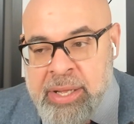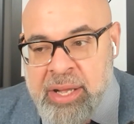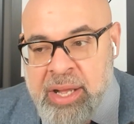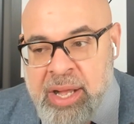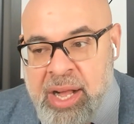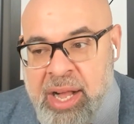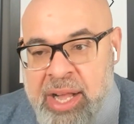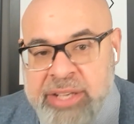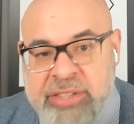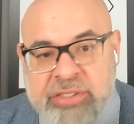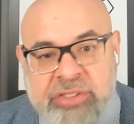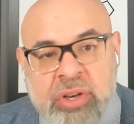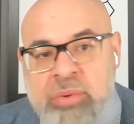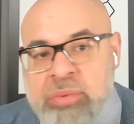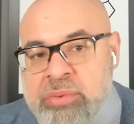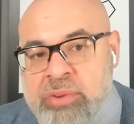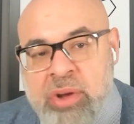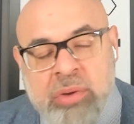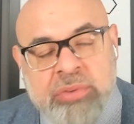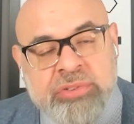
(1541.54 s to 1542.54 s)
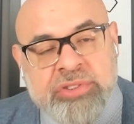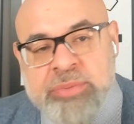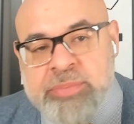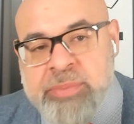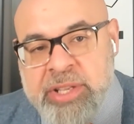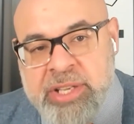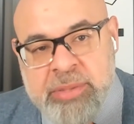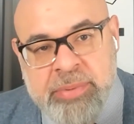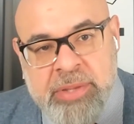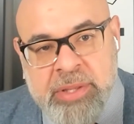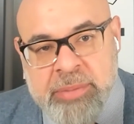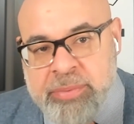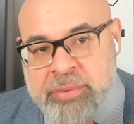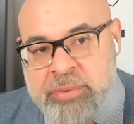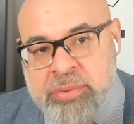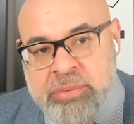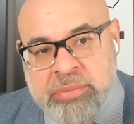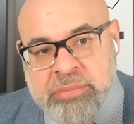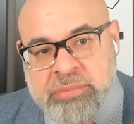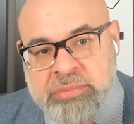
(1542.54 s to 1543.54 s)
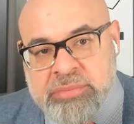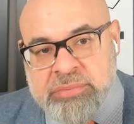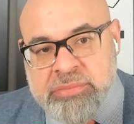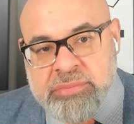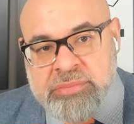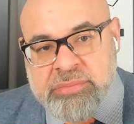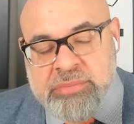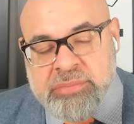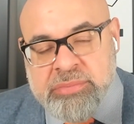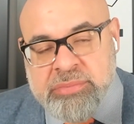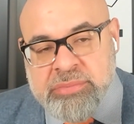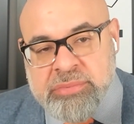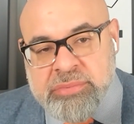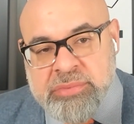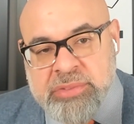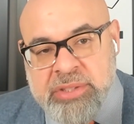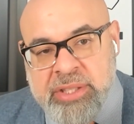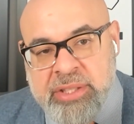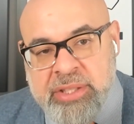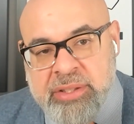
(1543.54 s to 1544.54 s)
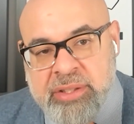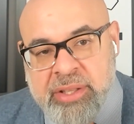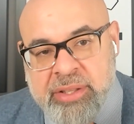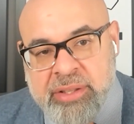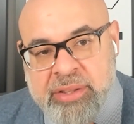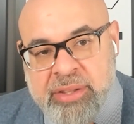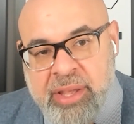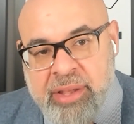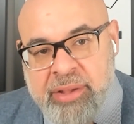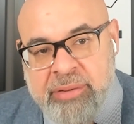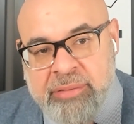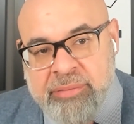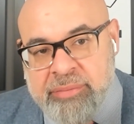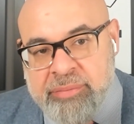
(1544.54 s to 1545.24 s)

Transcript: I don't know too many people who eat like that.